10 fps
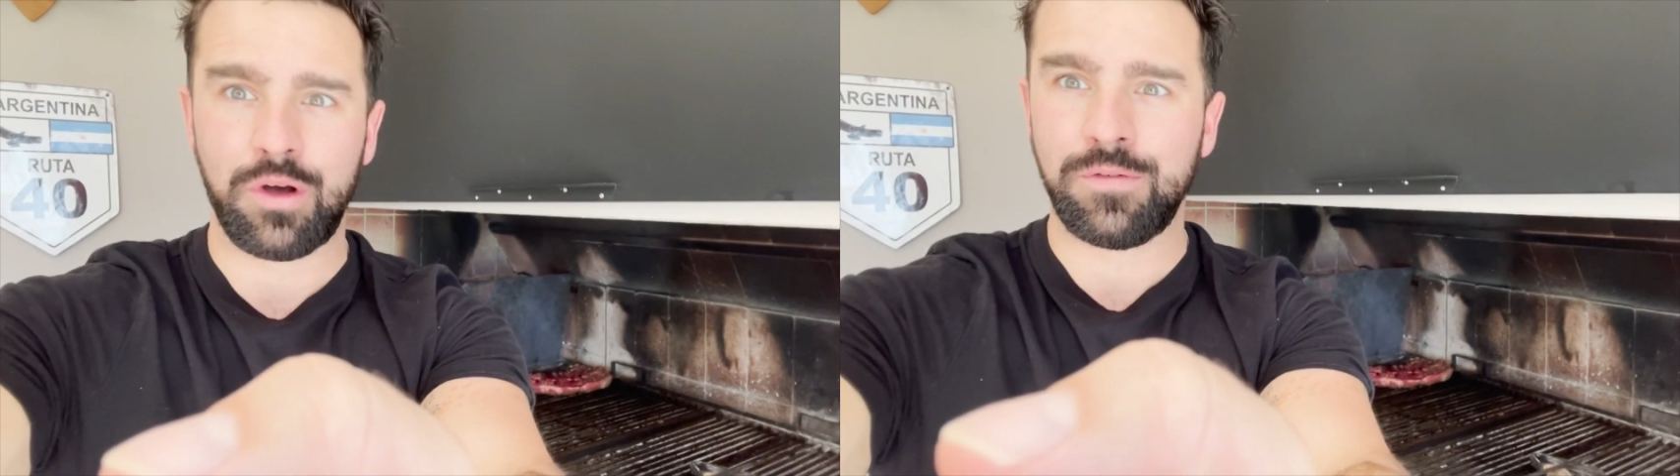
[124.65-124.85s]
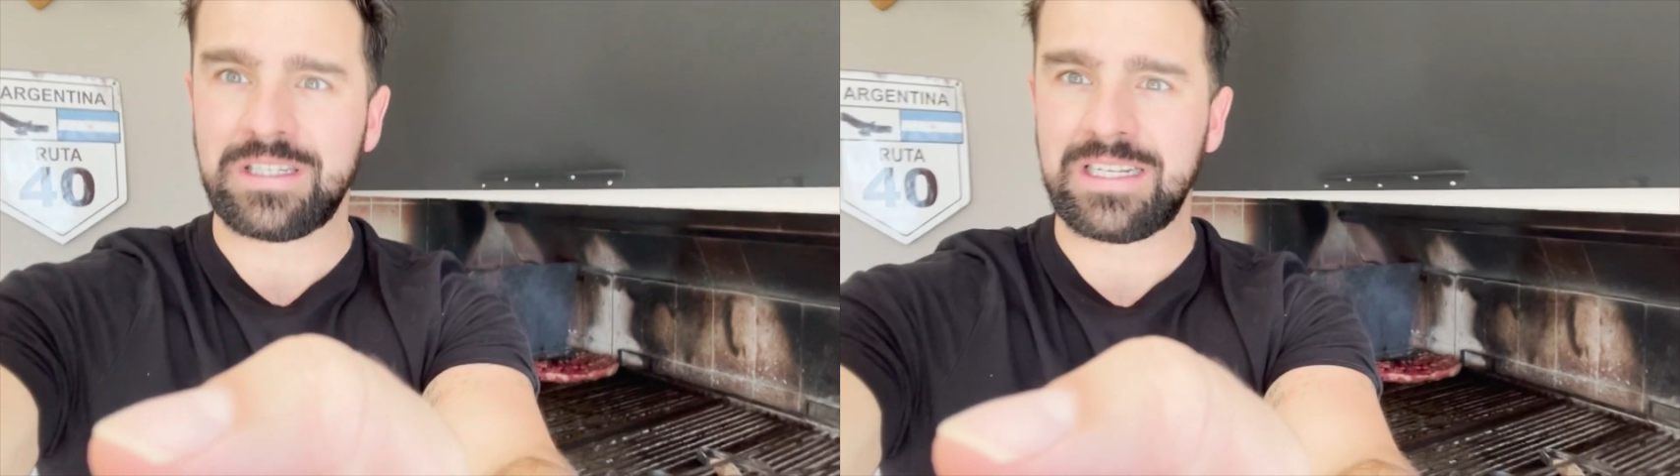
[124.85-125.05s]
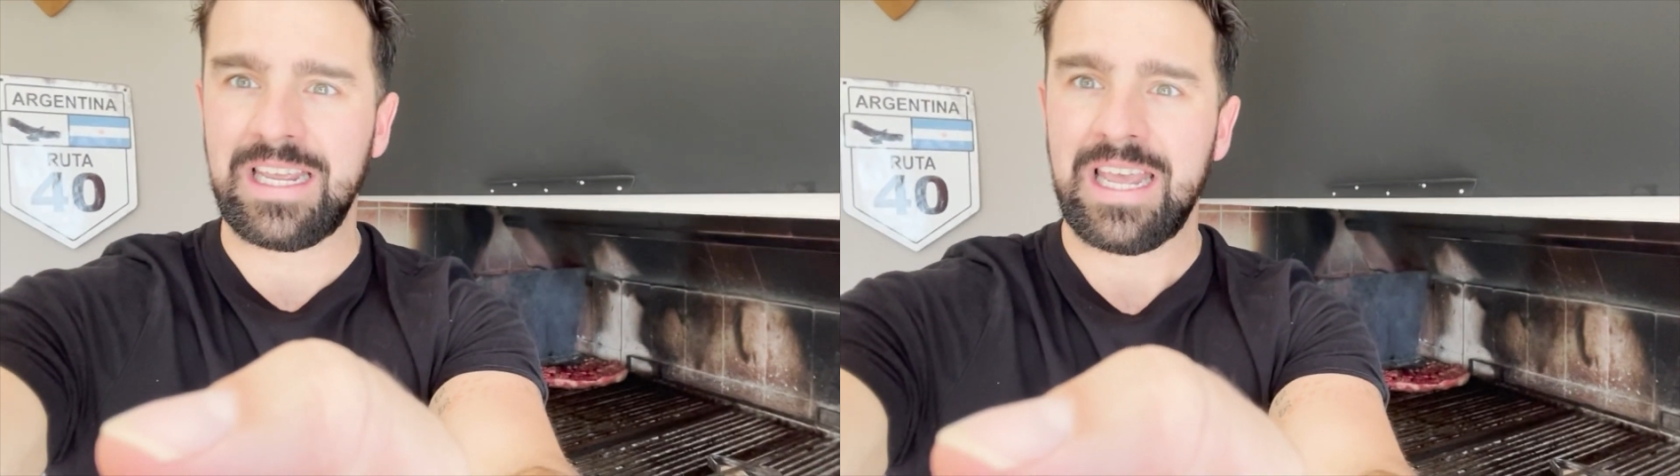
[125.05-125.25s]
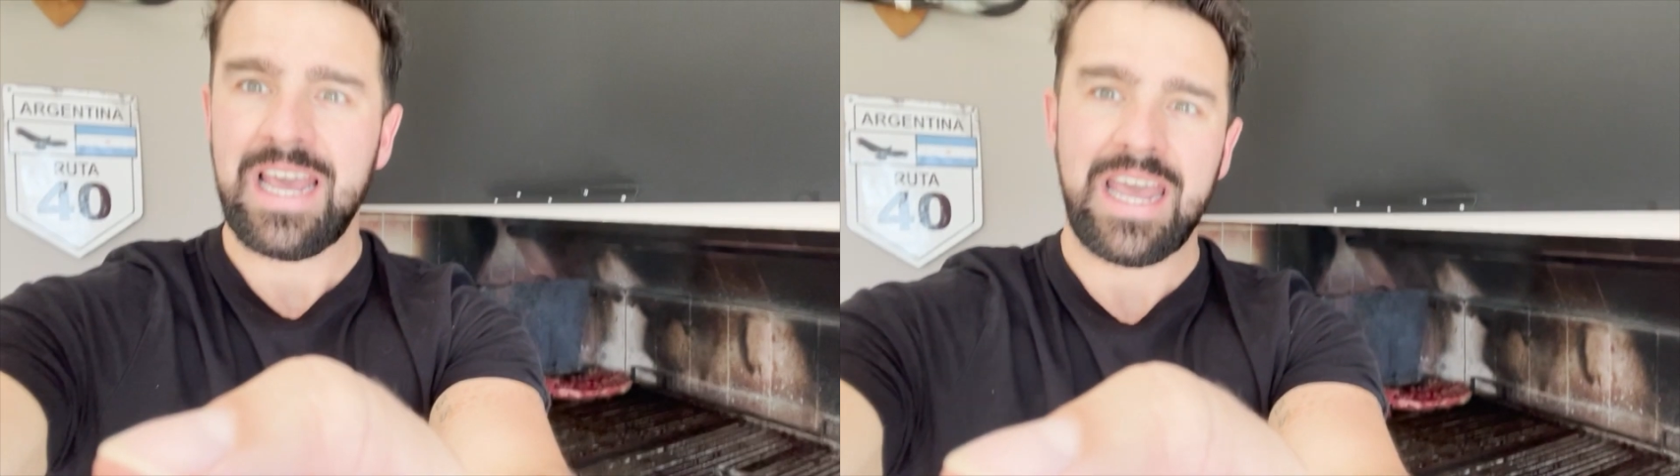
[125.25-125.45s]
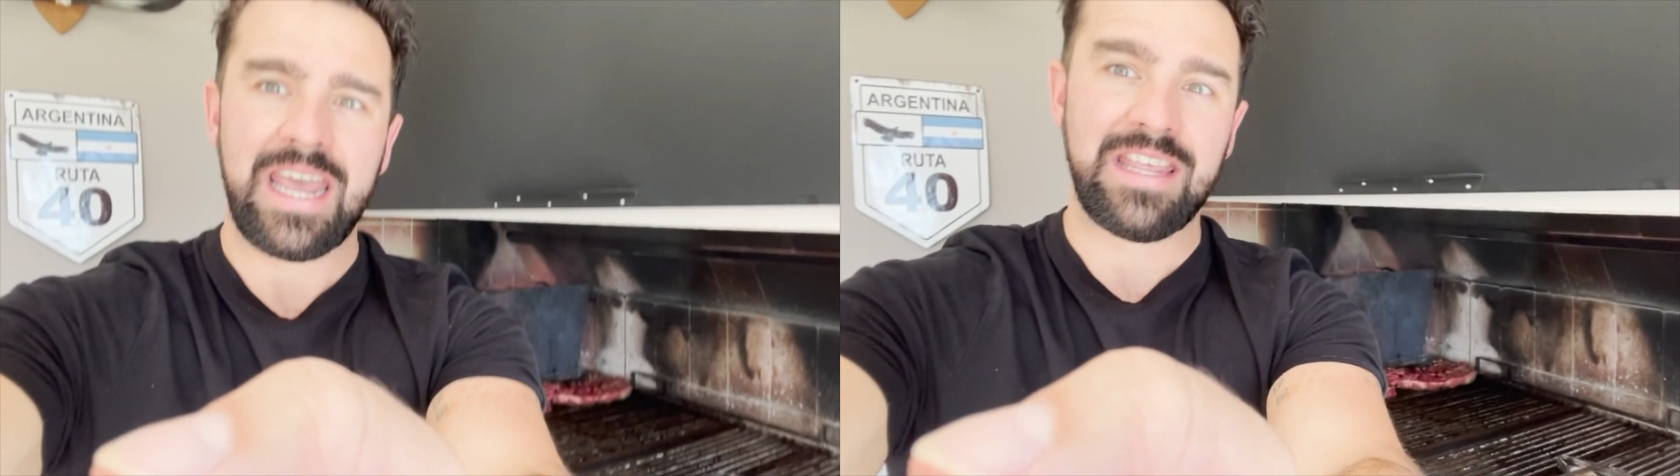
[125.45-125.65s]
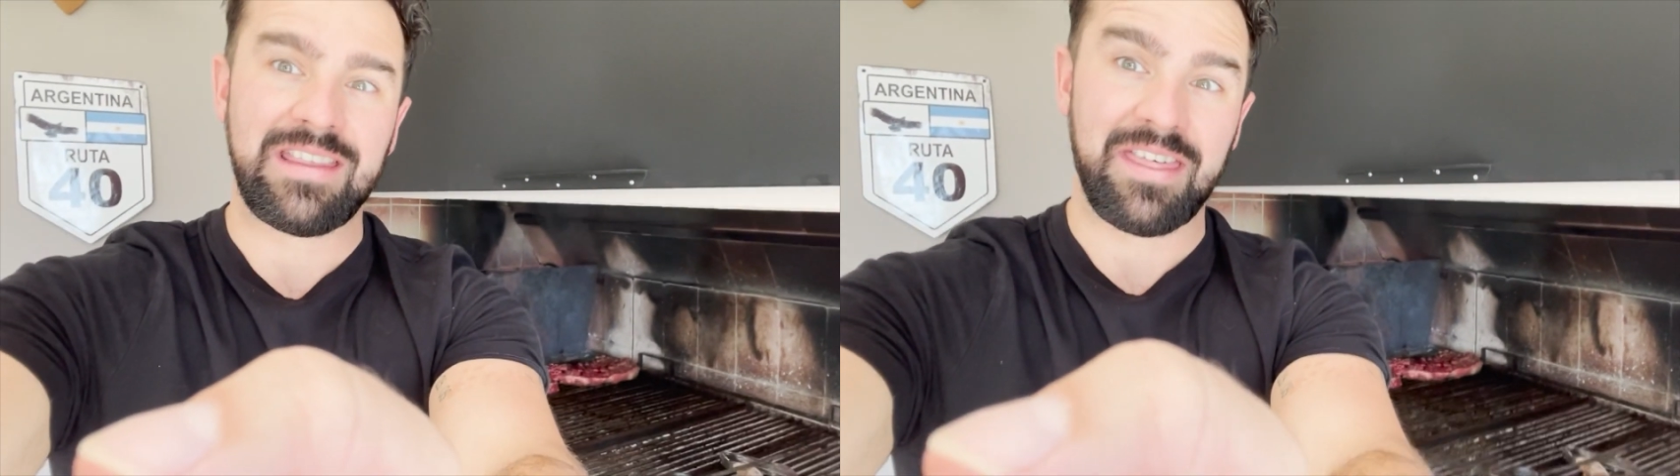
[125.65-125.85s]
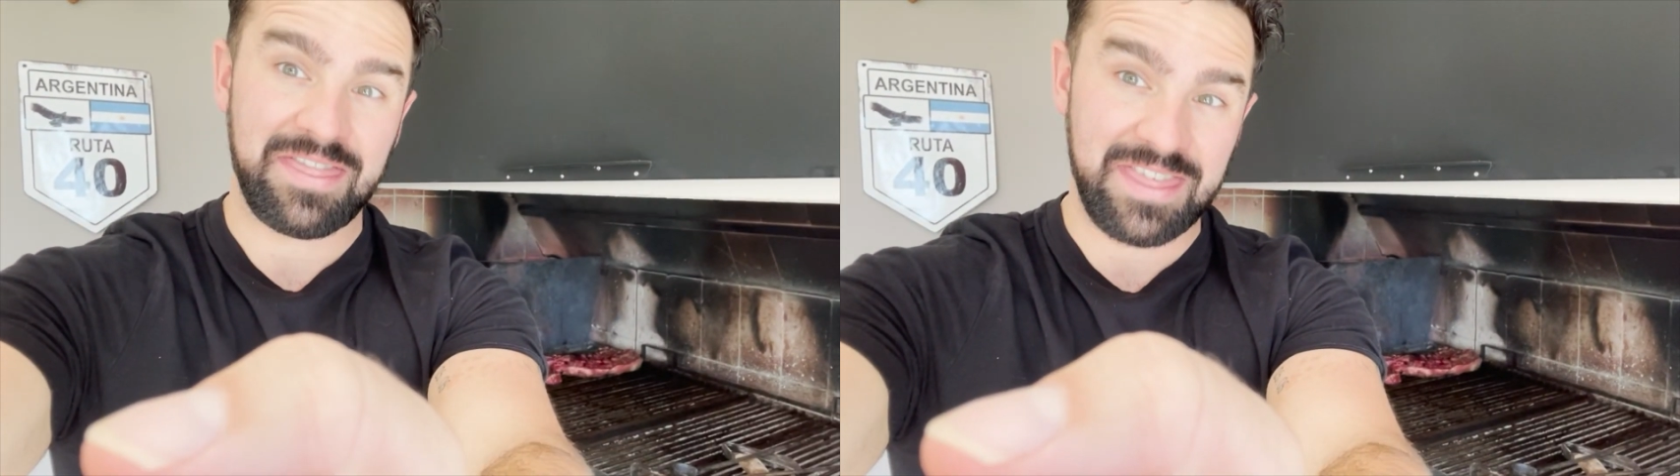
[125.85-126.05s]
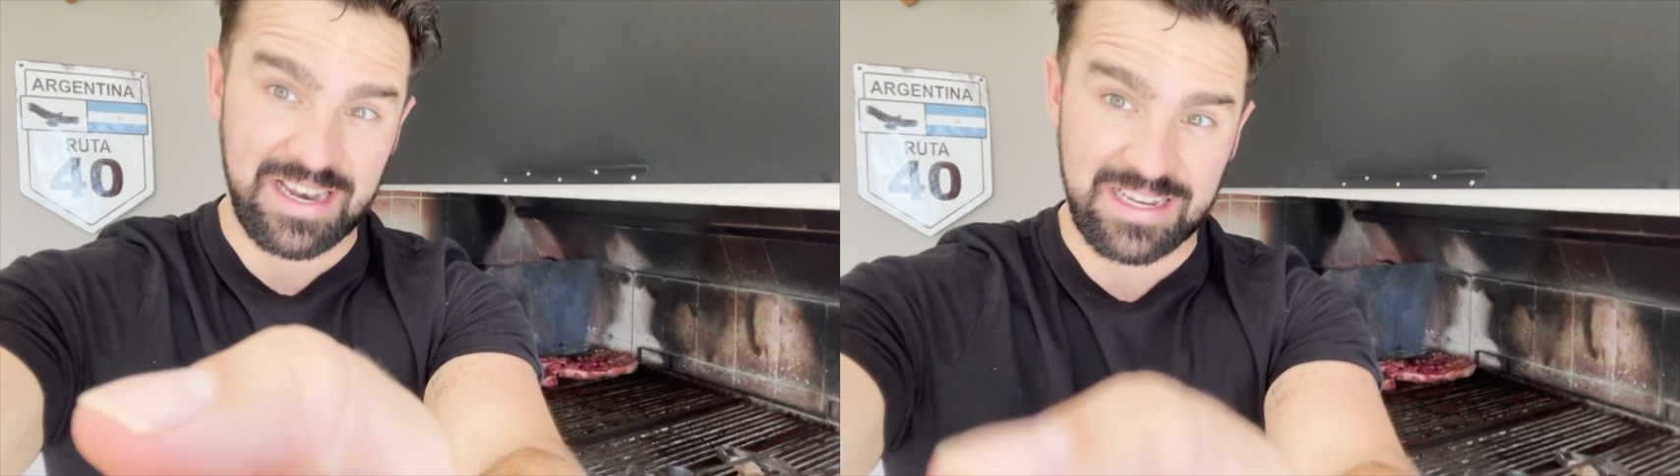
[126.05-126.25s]
obviously it is a
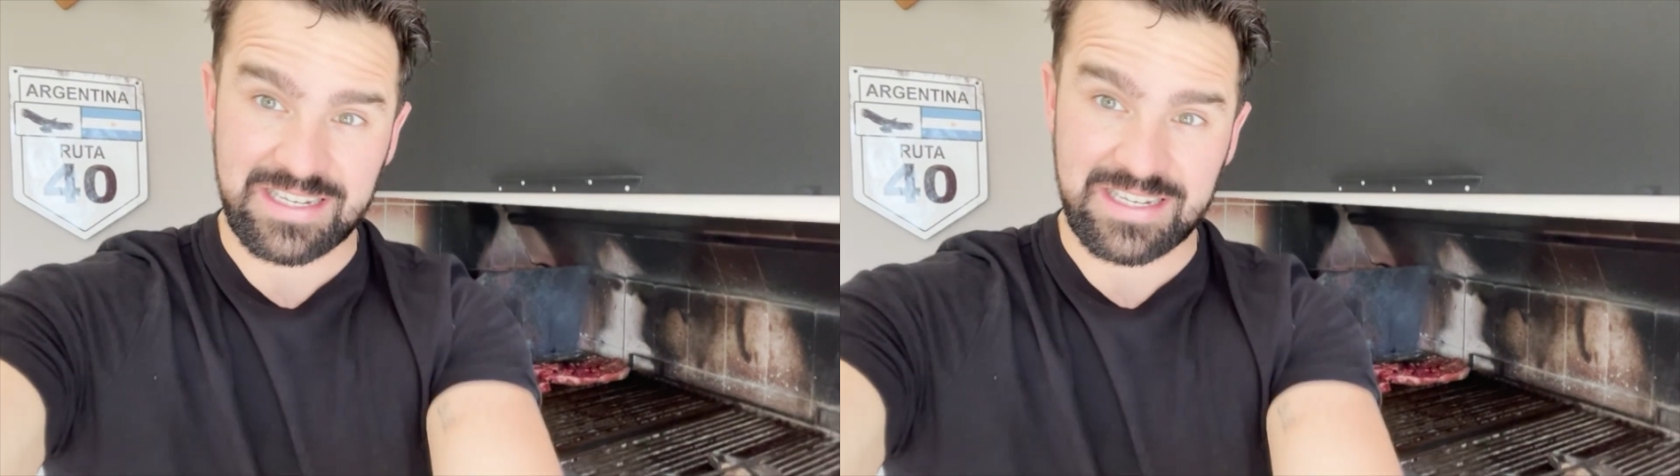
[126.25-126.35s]
thinner